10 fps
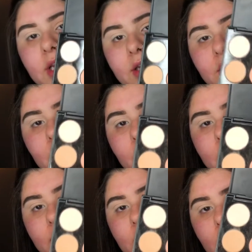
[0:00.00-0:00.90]
I'm going to go
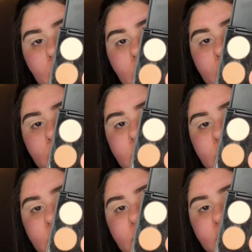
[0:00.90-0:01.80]
ahead and go in with
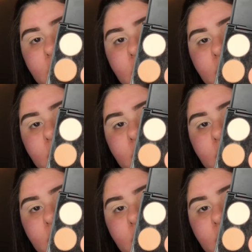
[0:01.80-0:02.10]
this shade.